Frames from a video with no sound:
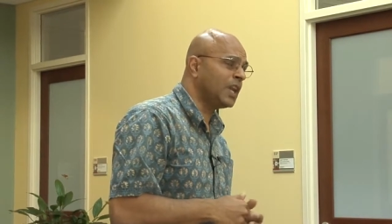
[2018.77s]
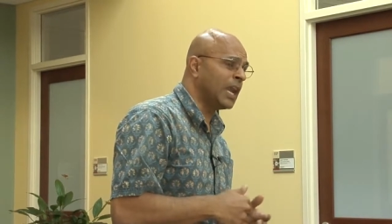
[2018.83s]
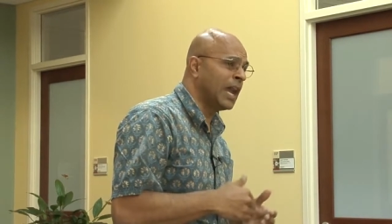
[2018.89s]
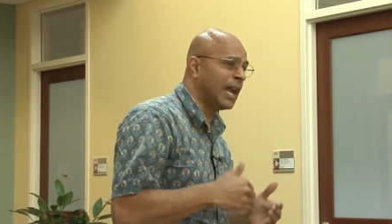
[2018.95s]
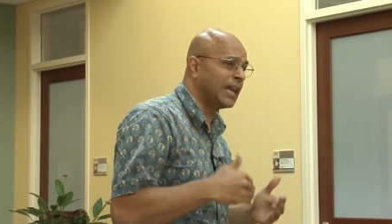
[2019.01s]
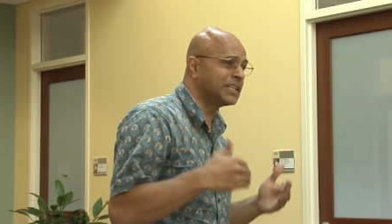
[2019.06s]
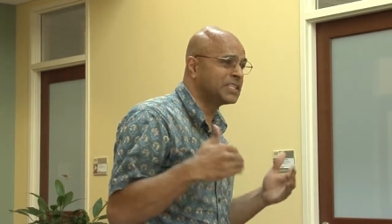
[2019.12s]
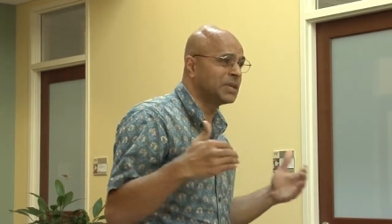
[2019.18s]

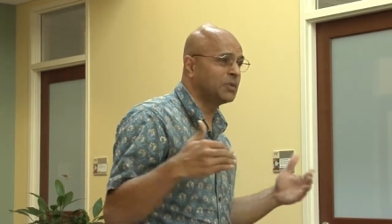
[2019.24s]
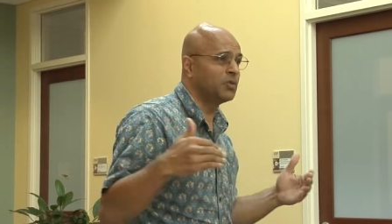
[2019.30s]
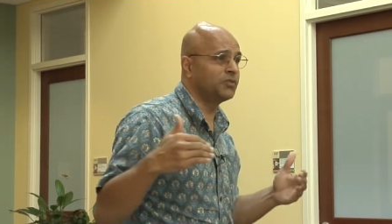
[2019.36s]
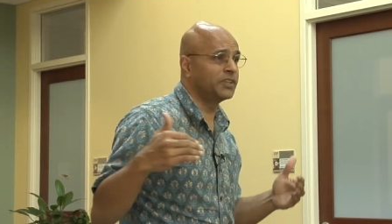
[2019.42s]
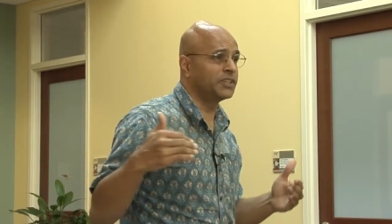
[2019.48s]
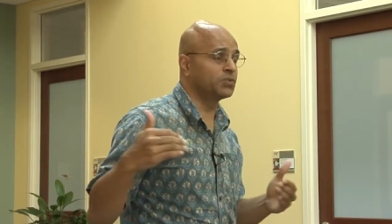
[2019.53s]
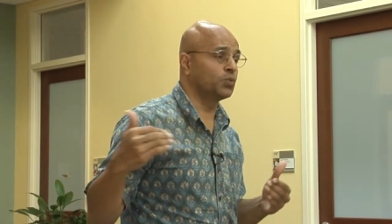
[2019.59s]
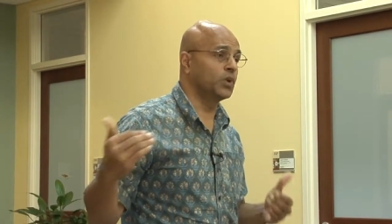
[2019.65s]
had some
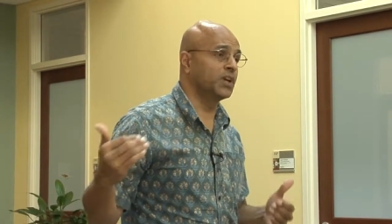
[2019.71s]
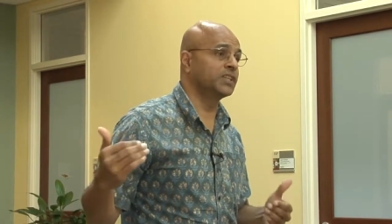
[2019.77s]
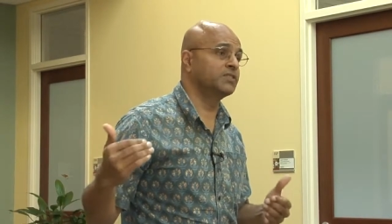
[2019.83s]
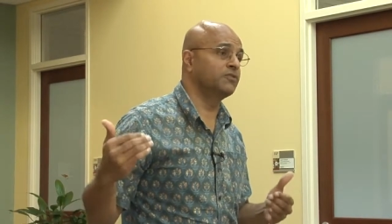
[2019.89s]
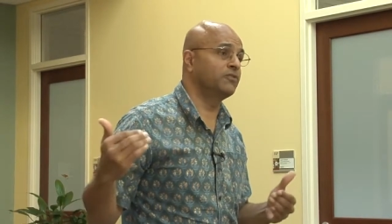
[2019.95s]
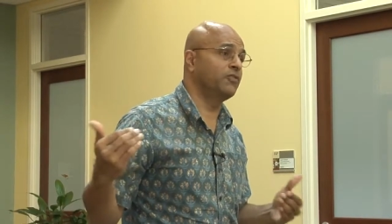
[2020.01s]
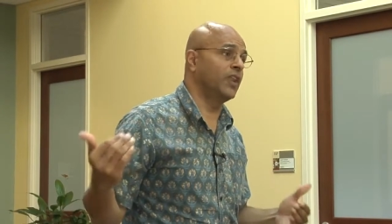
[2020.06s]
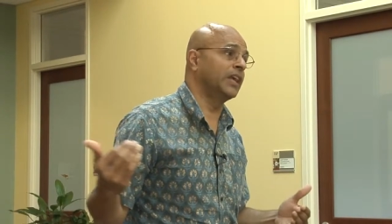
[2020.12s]
of its
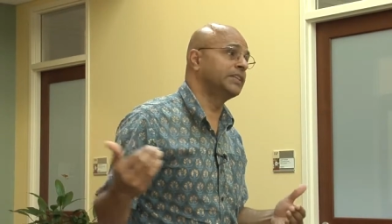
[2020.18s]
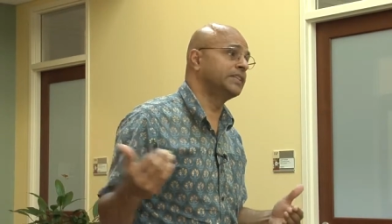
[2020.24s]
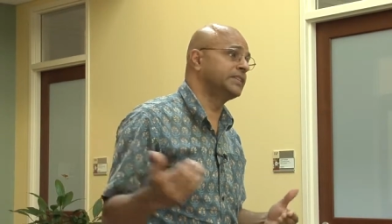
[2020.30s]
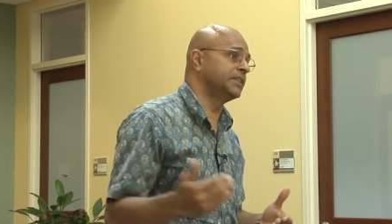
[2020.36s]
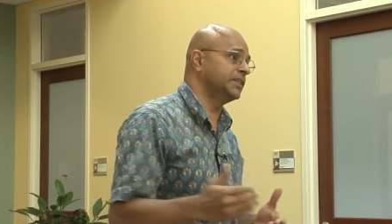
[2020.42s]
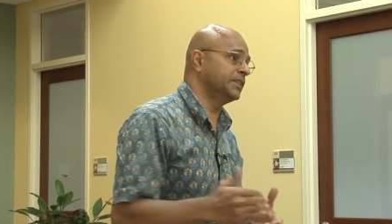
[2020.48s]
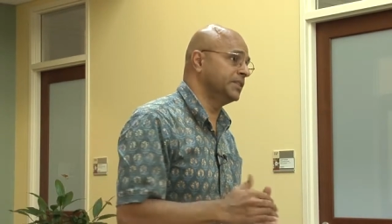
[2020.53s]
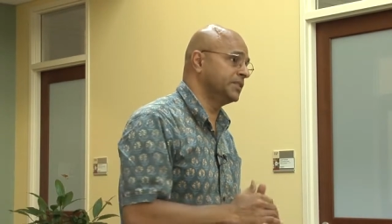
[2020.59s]
worst
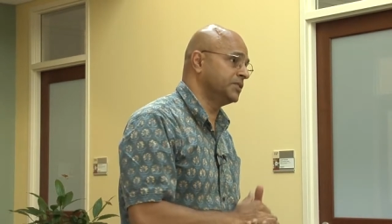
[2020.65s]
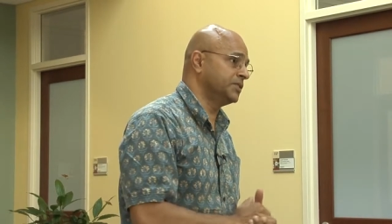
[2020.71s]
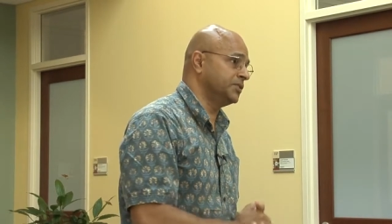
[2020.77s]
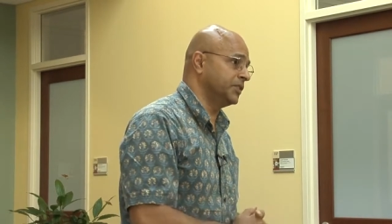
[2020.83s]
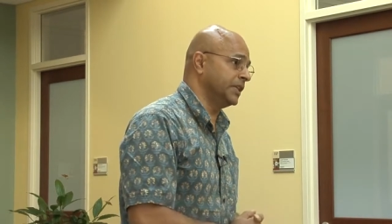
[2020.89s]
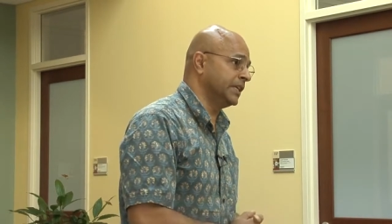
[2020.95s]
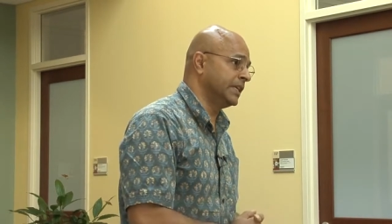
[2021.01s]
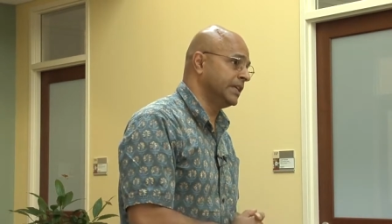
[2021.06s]
floods in
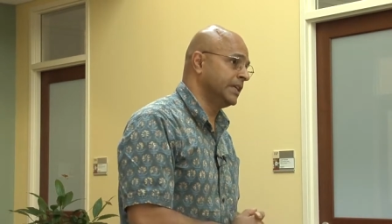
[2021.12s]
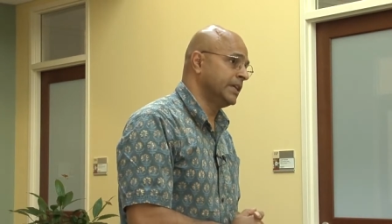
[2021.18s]
history.